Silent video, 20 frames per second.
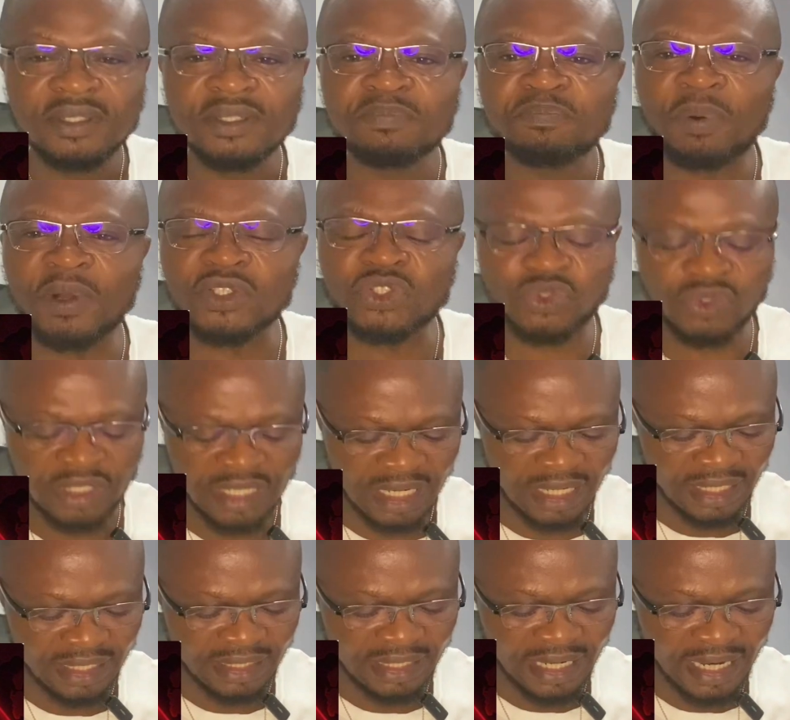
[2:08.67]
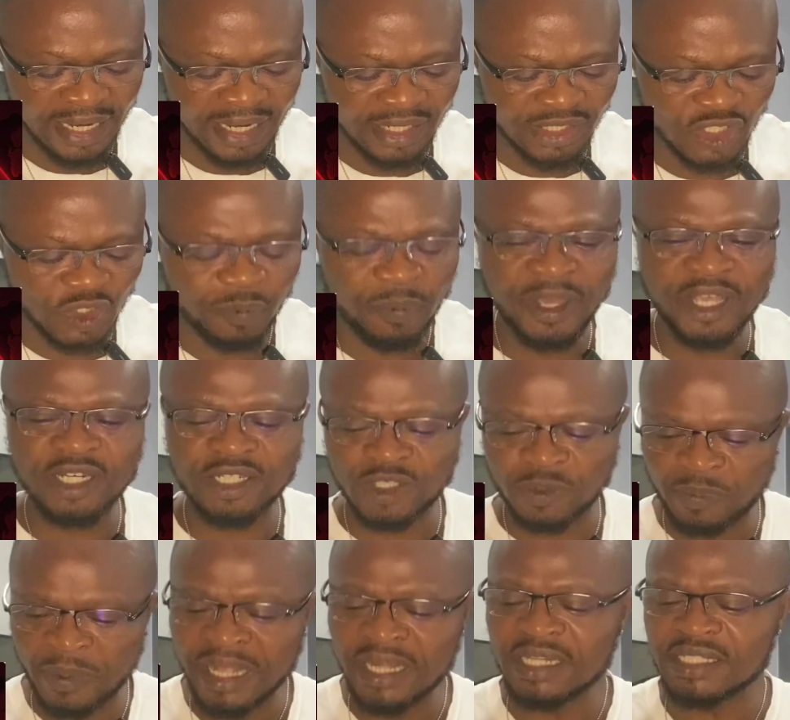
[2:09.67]
Portugal, and then Spain.
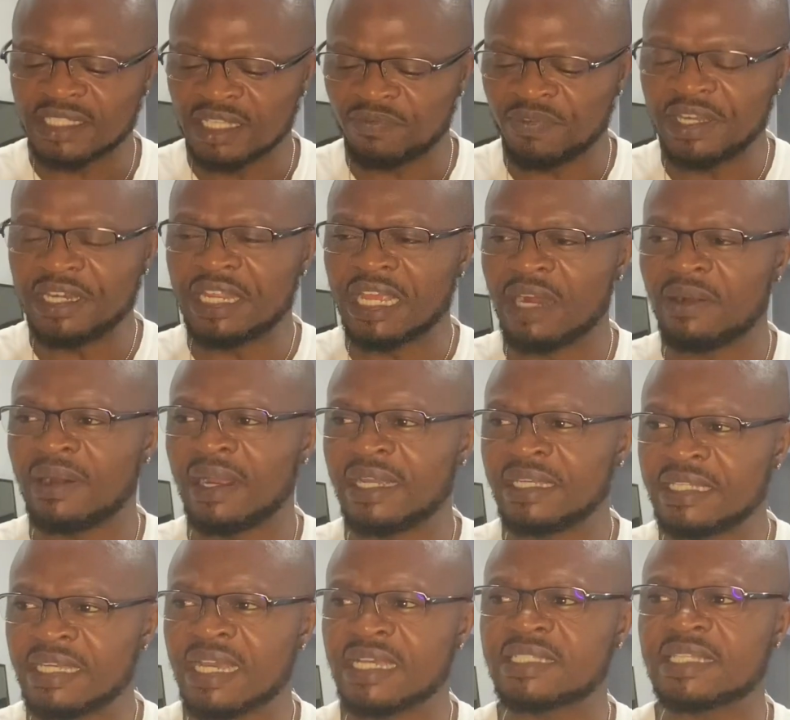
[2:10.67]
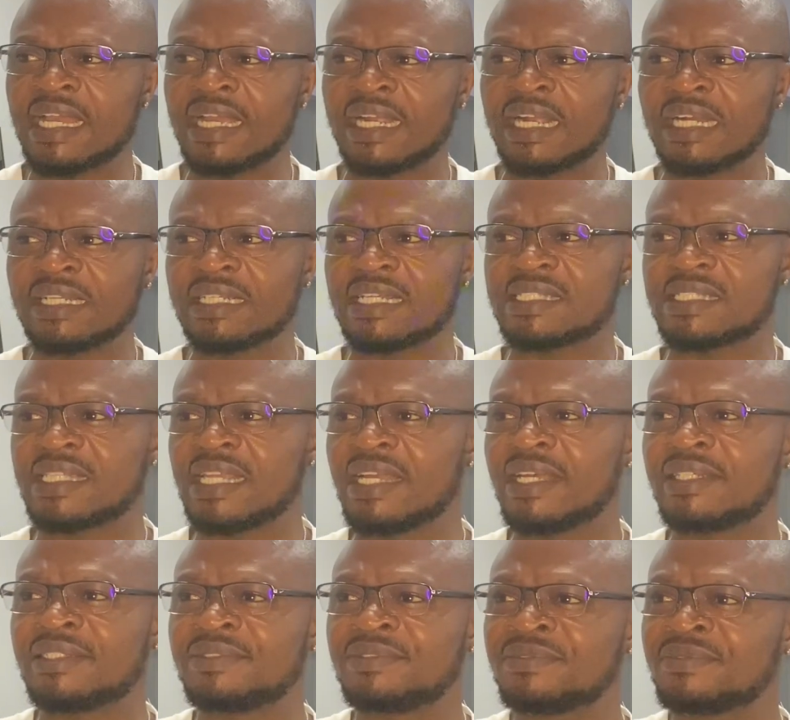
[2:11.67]
Spain is even nearer. Yes, I can
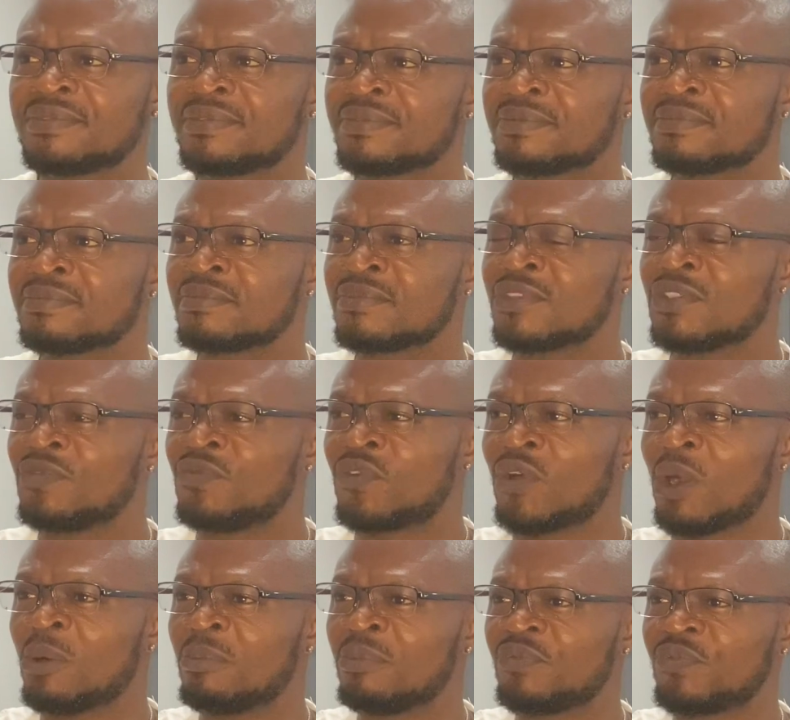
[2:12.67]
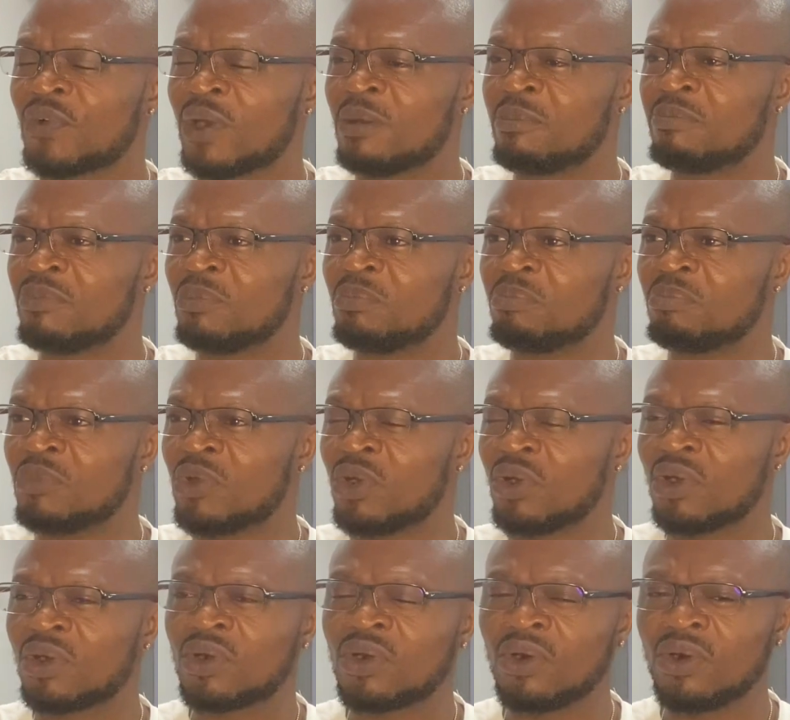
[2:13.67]
understand. From
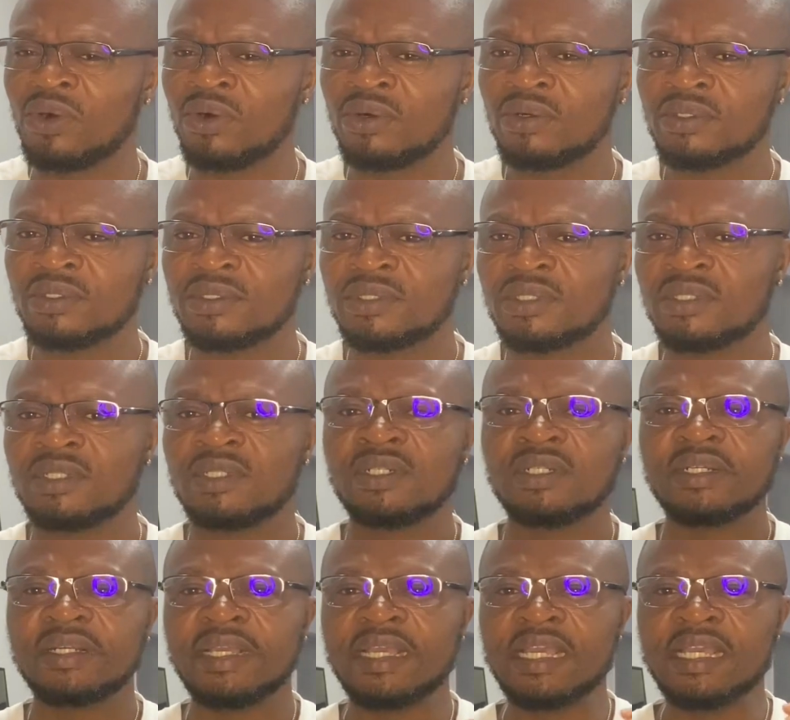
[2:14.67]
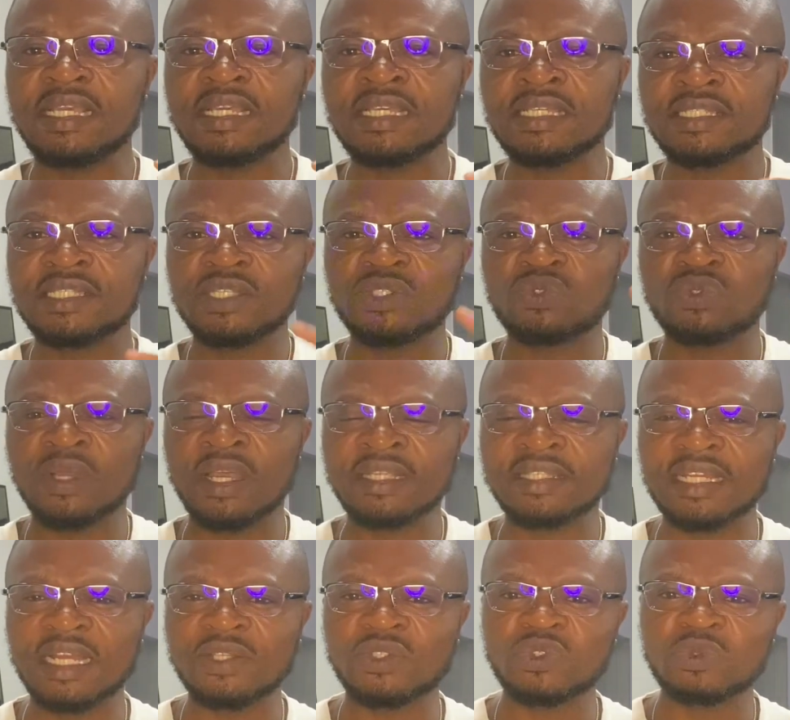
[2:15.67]
Morocco, easy to
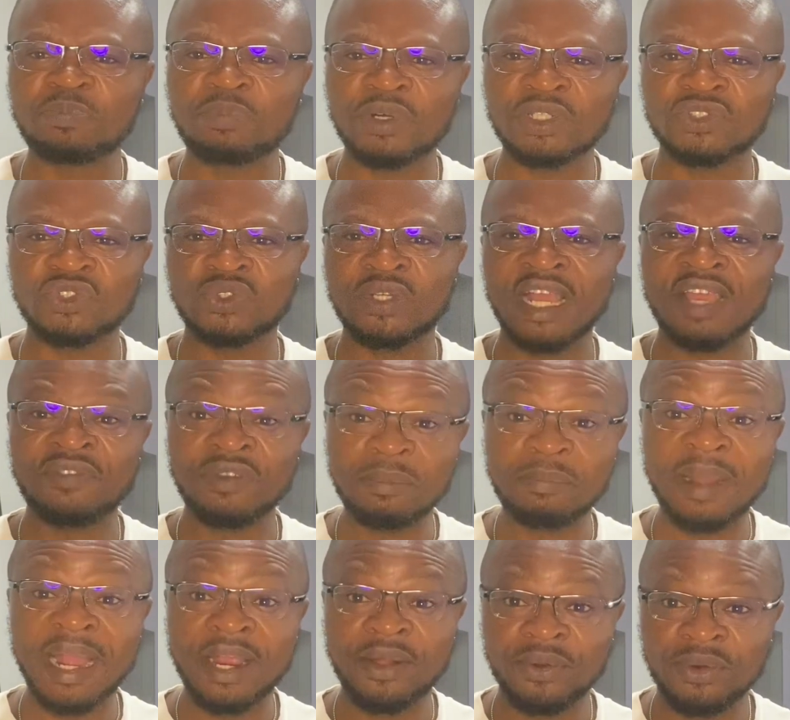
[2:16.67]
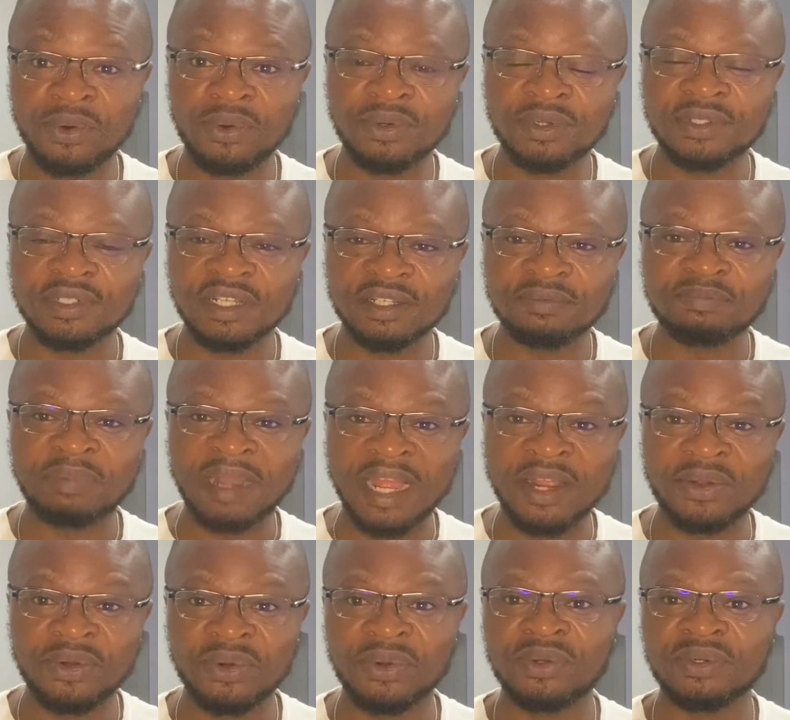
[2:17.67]
enter to Portugal, even by road. By
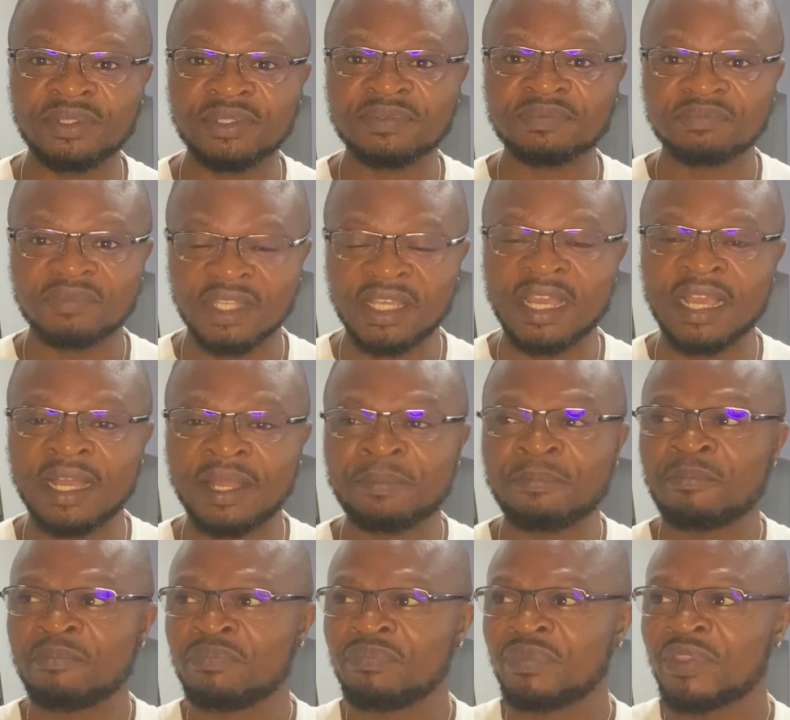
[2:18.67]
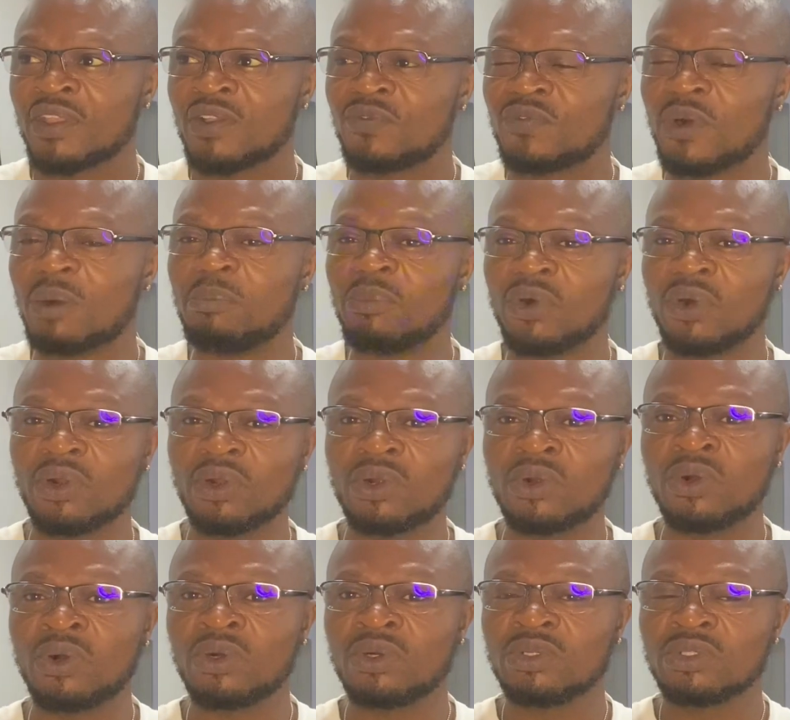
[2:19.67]
road, yeah. From
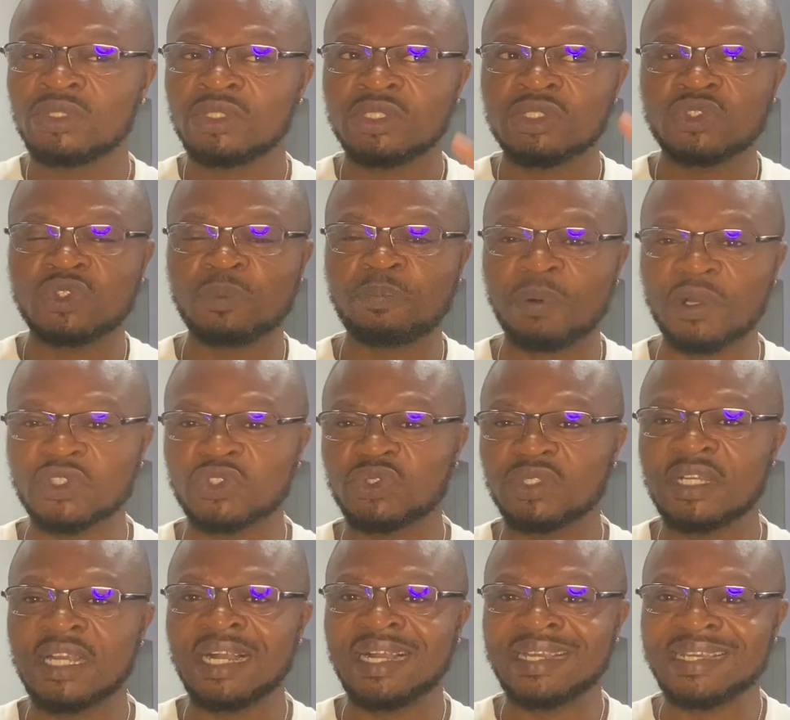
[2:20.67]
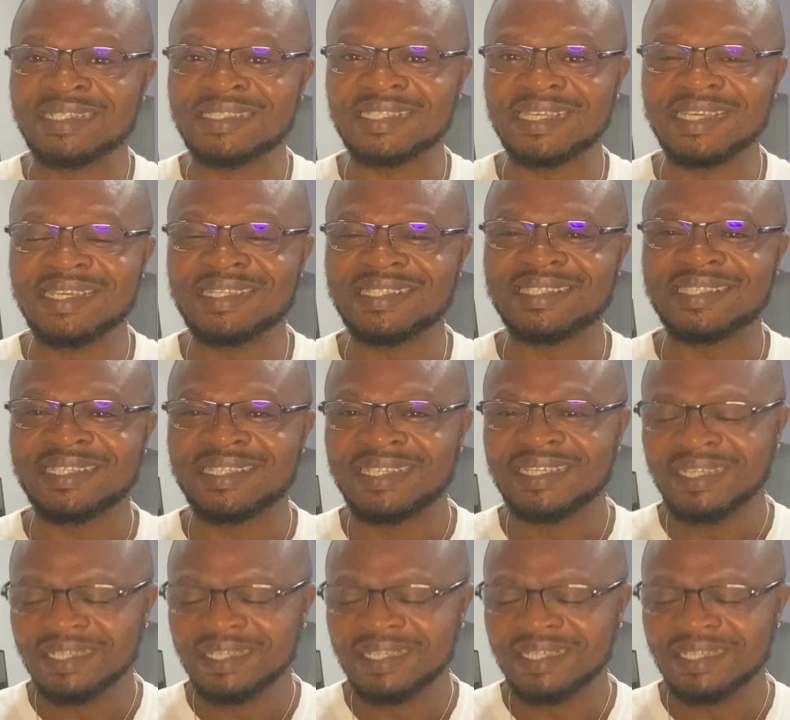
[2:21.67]
Morocco to Portugal is easy.